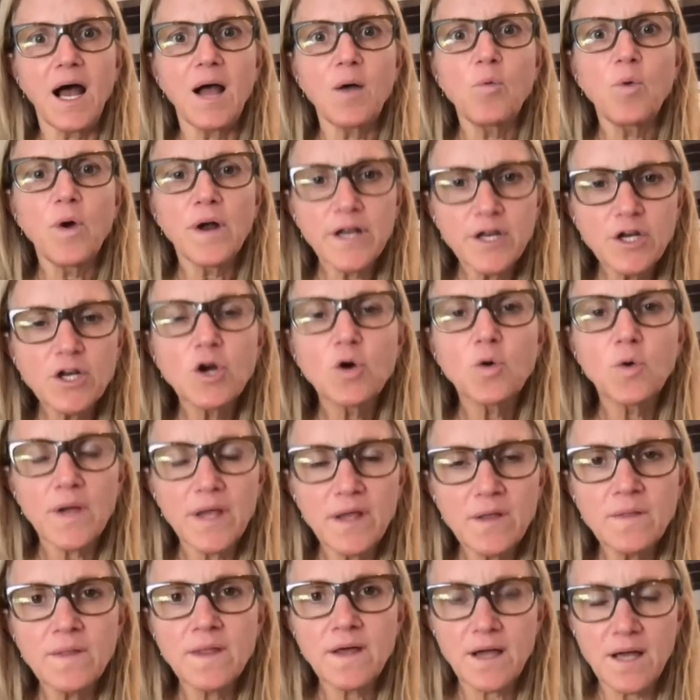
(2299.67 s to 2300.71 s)
I want to know
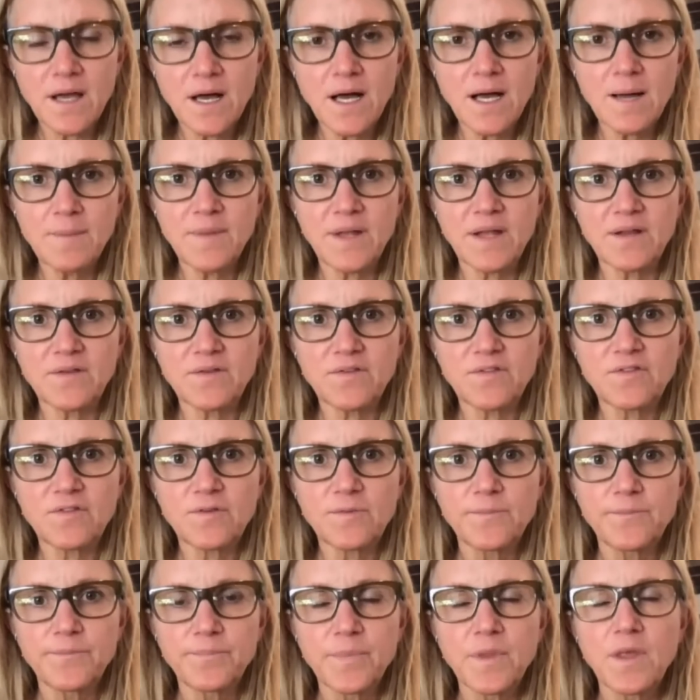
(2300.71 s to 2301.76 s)
in the
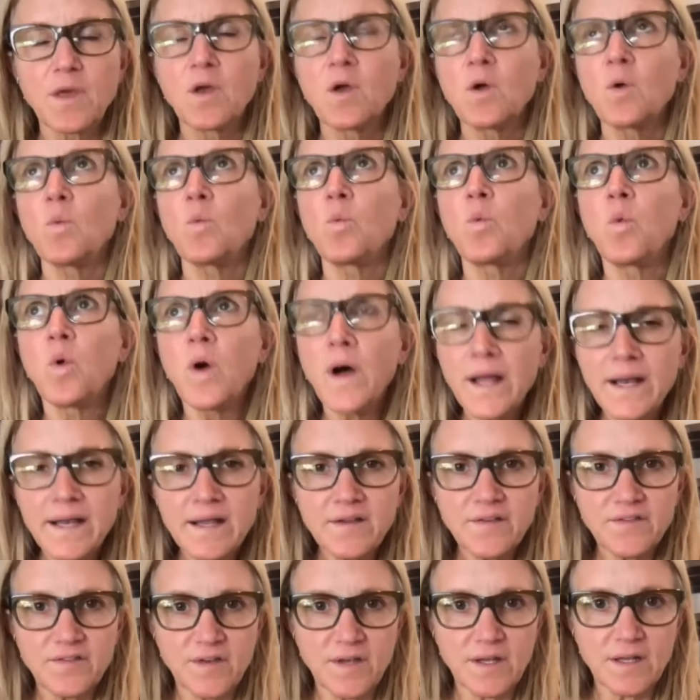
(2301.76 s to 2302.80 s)
comments,
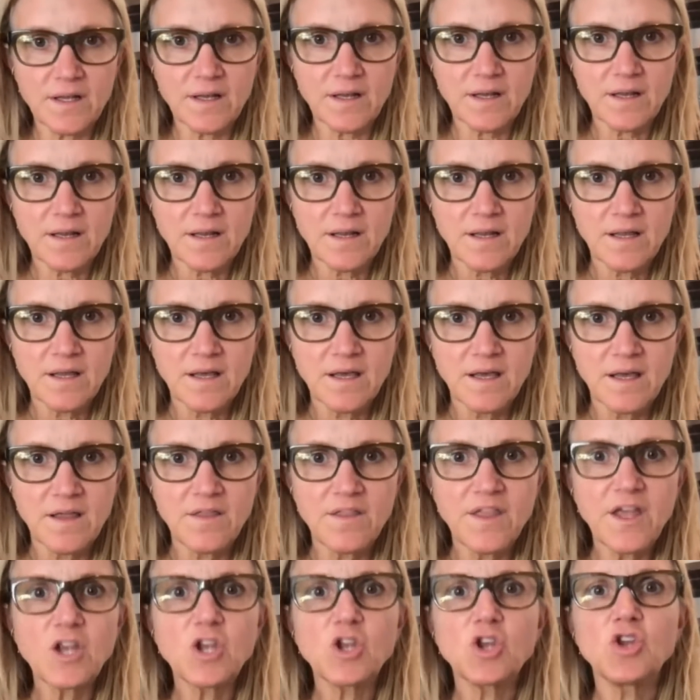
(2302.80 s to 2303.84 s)
what is it
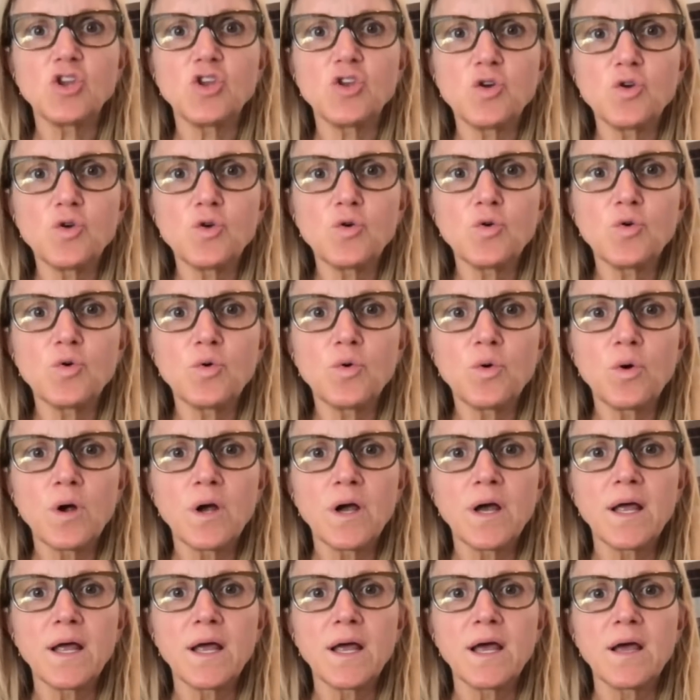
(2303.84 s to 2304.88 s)
that
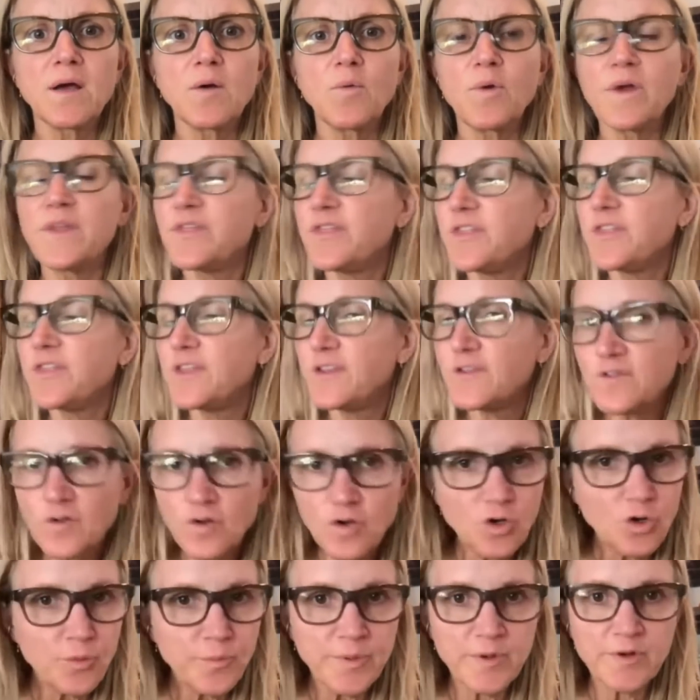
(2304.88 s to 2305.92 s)
you, with this
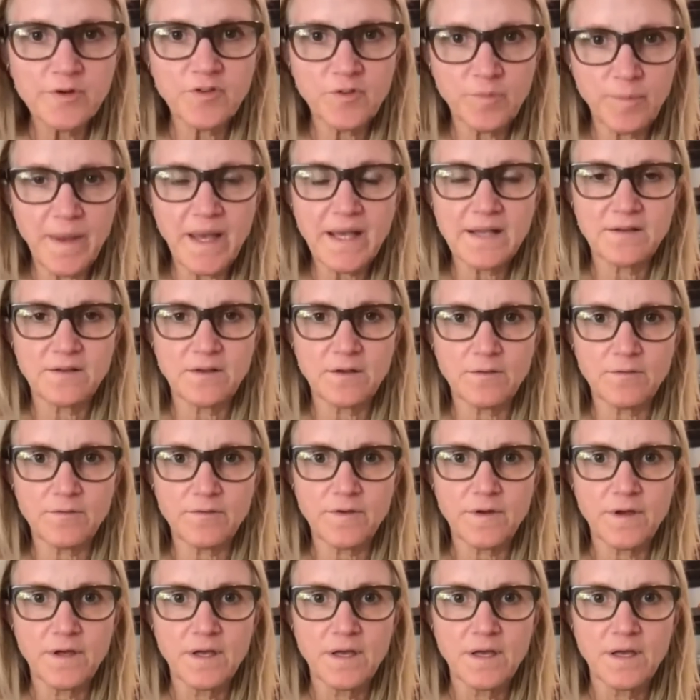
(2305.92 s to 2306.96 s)
new
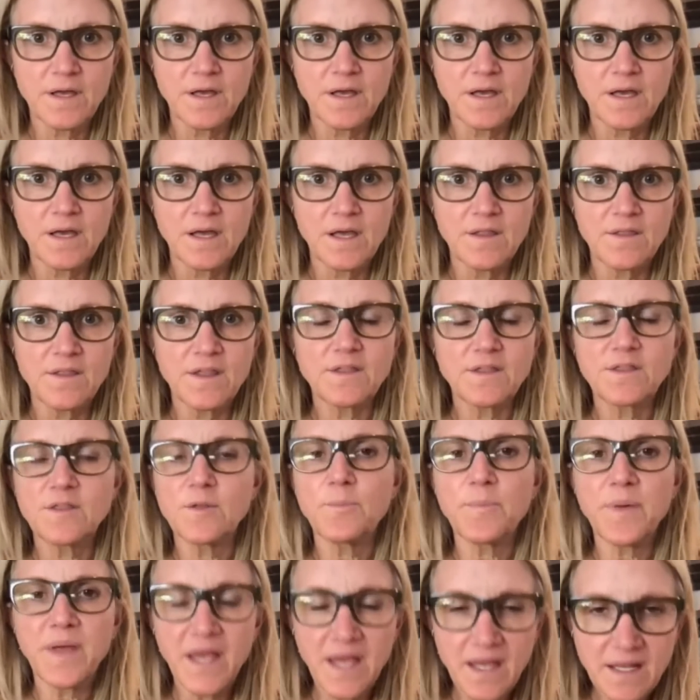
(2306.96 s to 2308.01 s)
perspective that
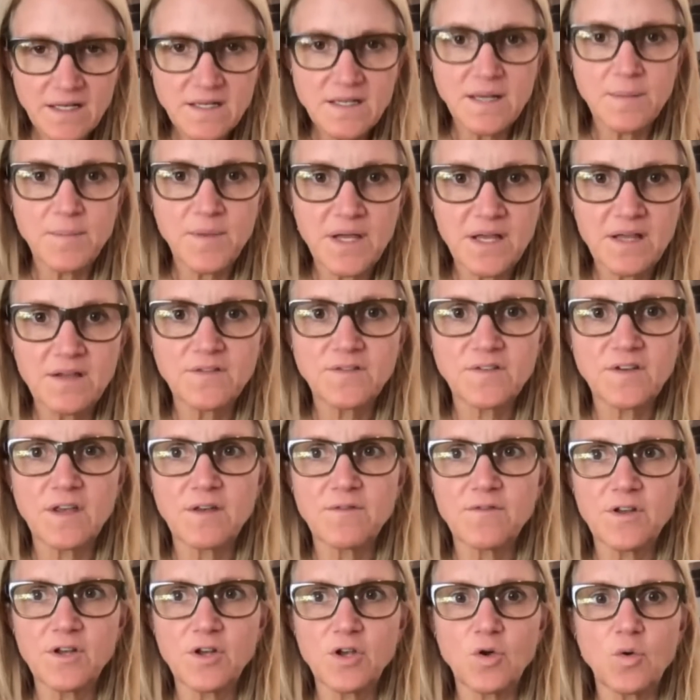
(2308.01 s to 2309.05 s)
the pandemic has
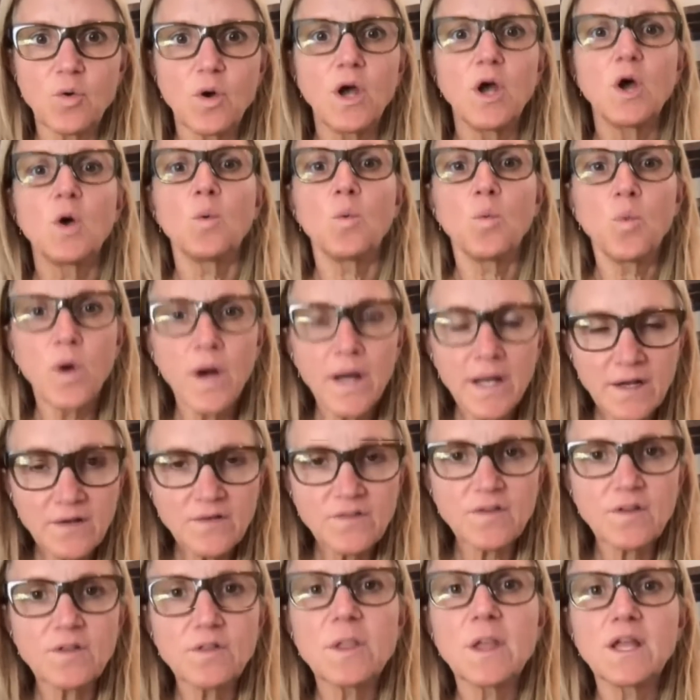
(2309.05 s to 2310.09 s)
given you, what
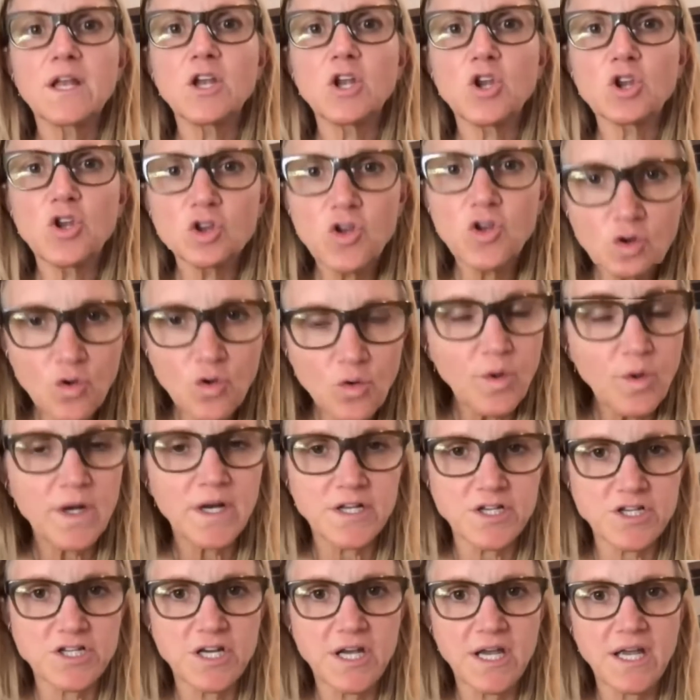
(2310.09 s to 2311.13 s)
is it that you
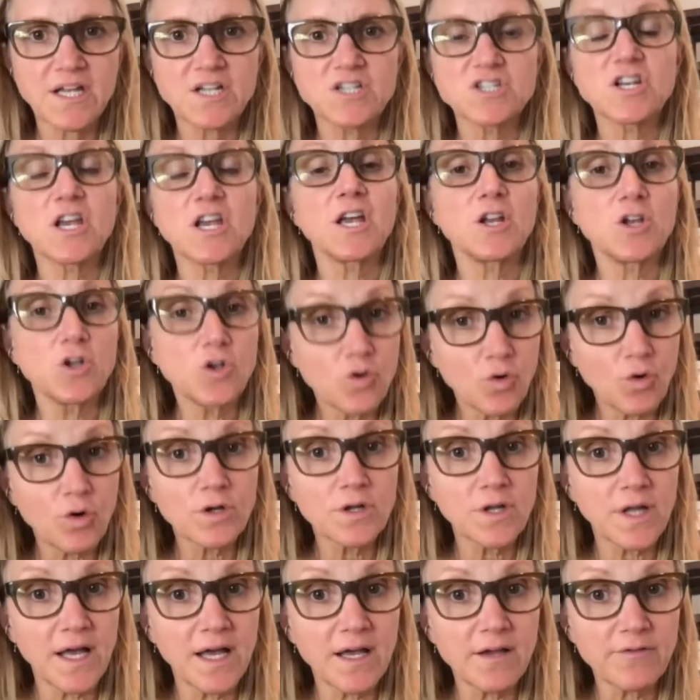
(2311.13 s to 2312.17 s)
want to change in
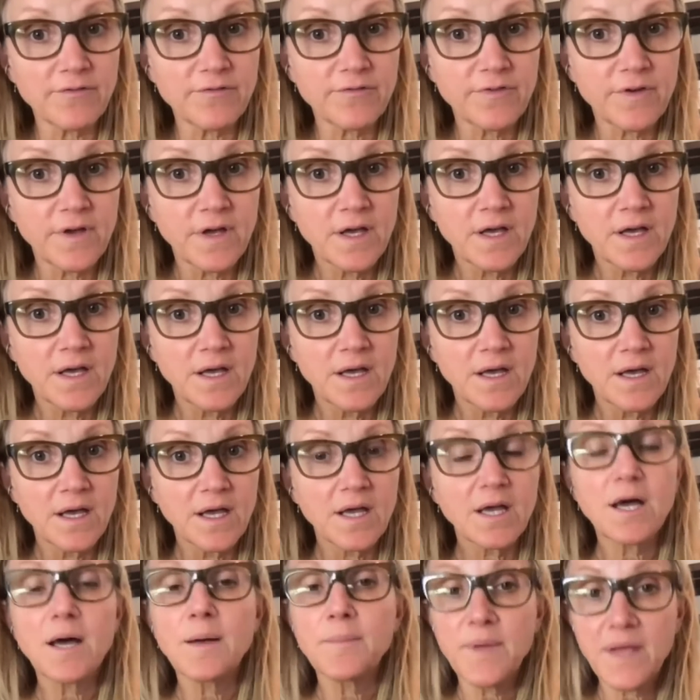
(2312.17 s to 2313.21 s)
your life
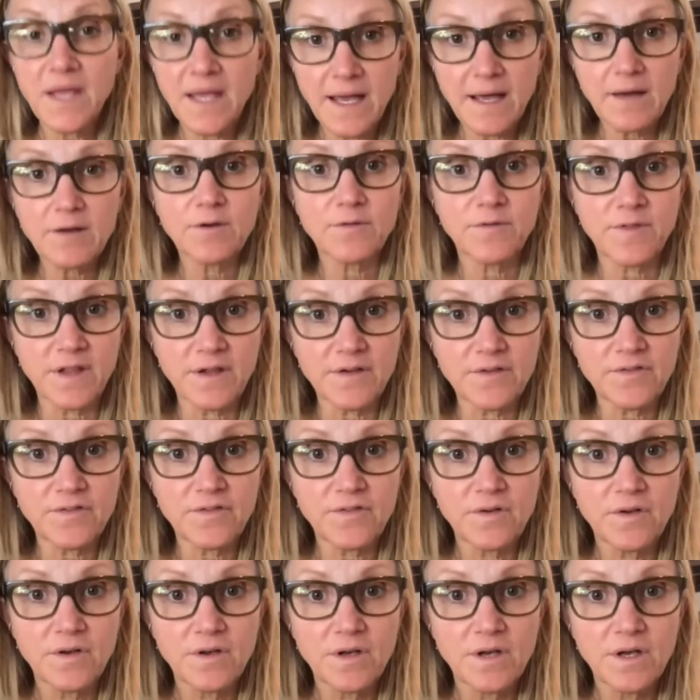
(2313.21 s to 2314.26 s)
coming out of
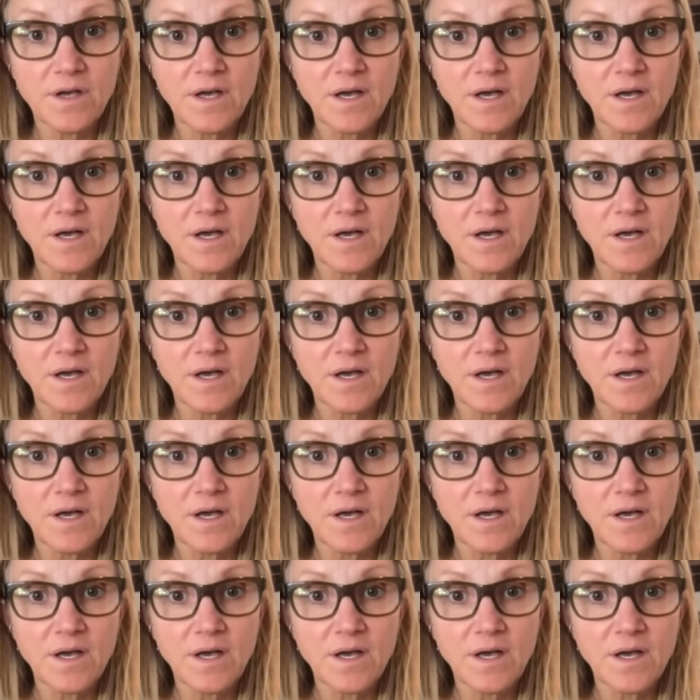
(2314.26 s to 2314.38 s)
this?